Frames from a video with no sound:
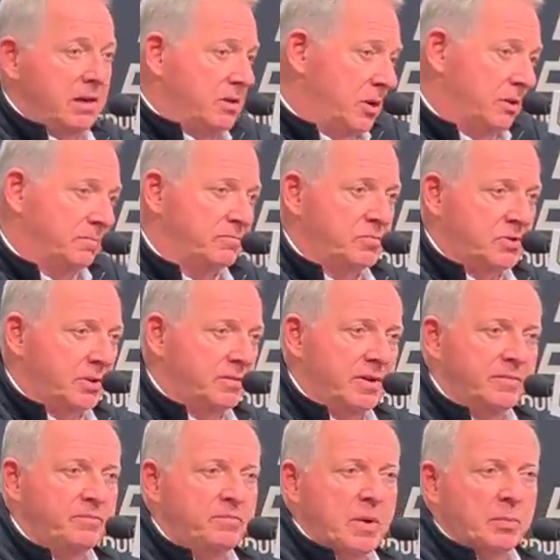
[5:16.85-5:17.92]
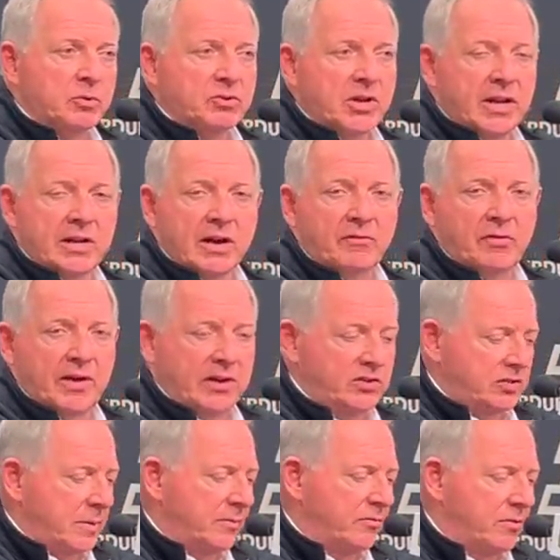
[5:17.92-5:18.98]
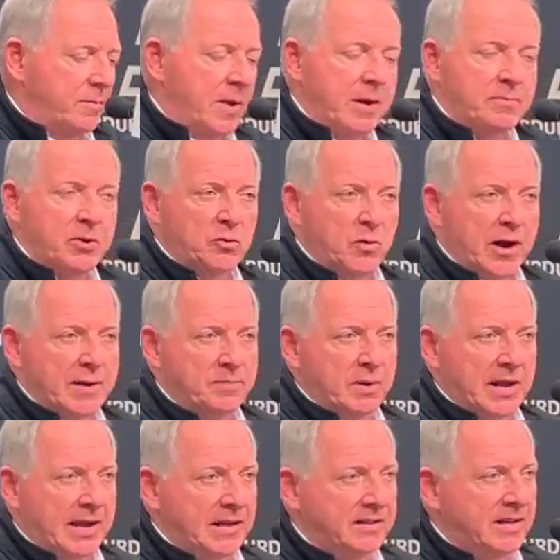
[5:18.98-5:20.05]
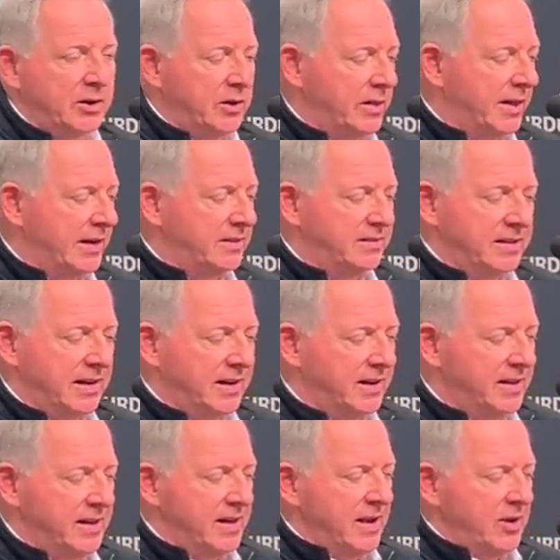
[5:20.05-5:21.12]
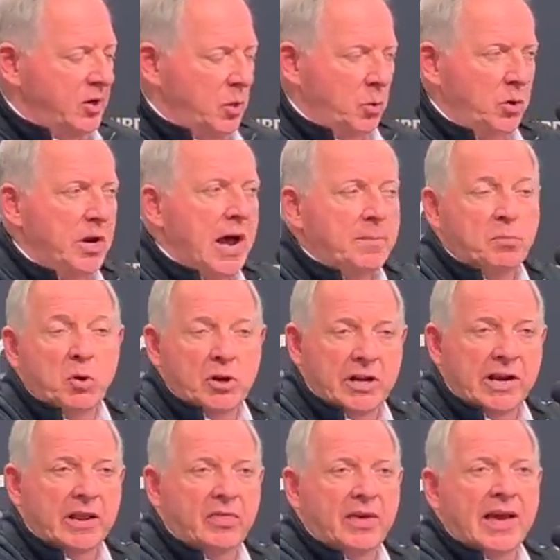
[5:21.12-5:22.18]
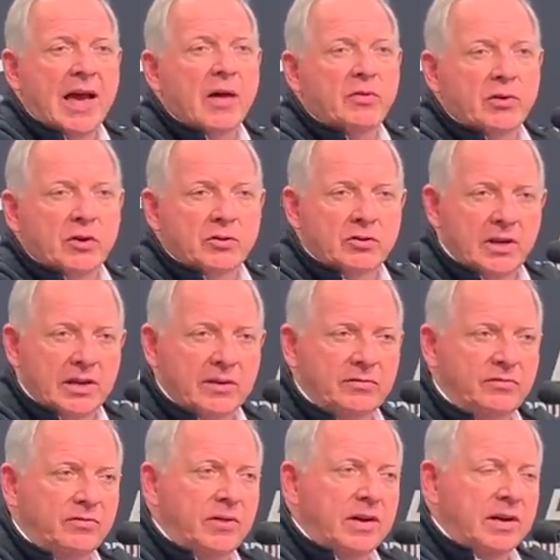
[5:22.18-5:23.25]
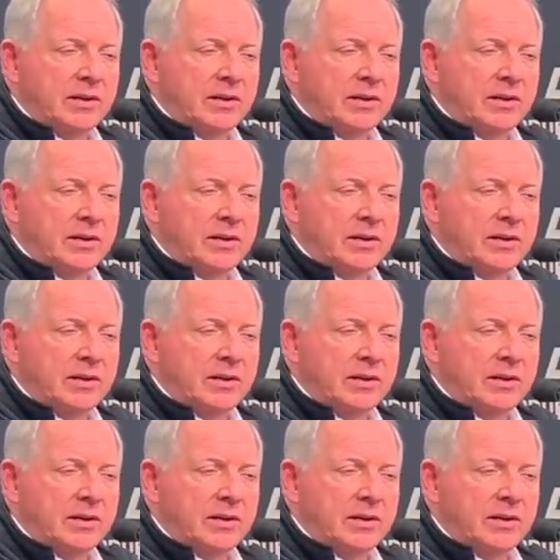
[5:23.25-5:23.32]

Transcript: You know, some people say enough things, some of it might be right, but I can tell you that we're not putting anything out there to give,